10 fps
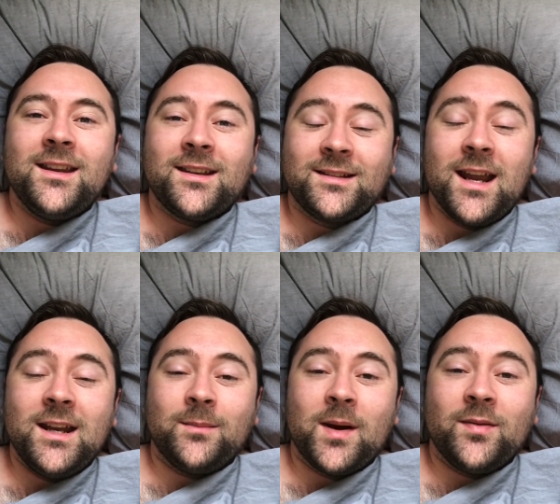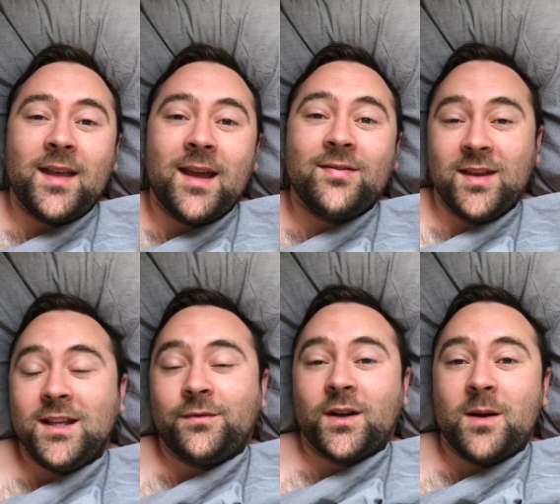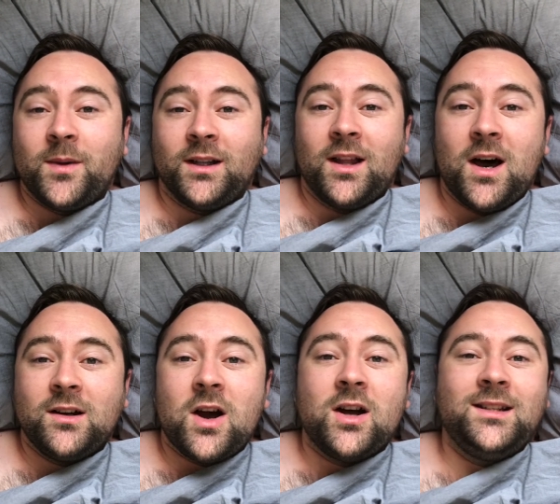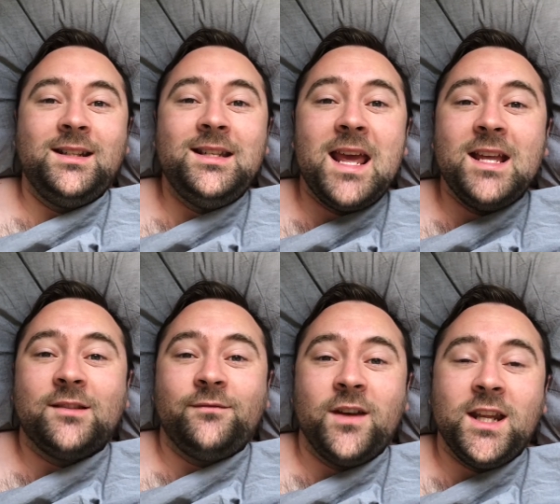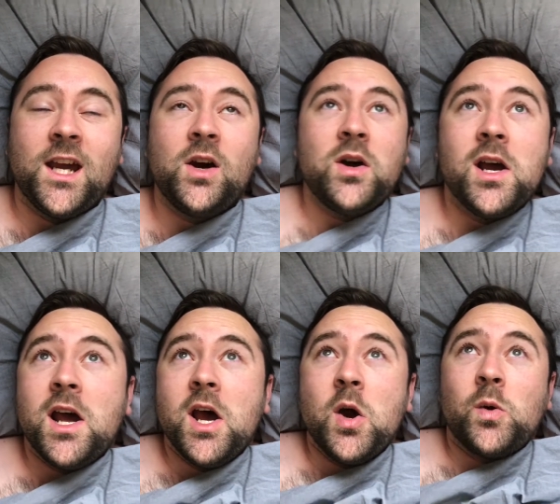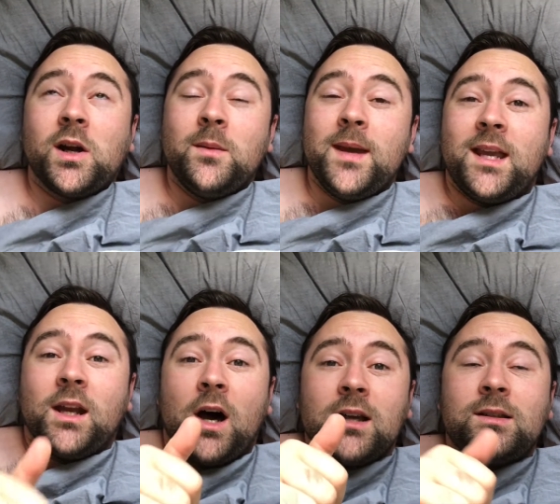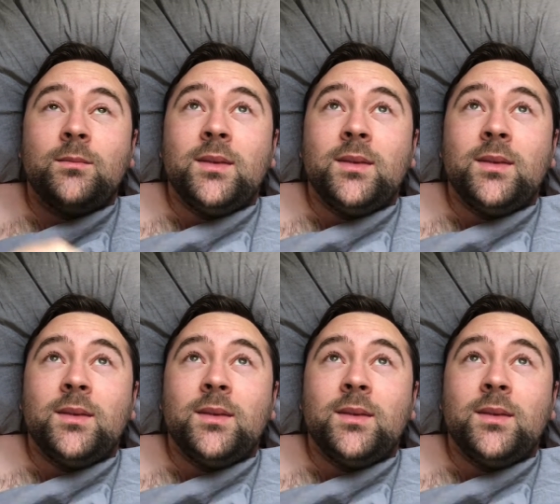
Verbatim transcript: excited about that. Thanks for coming along on today's video. We're gonna make it awesome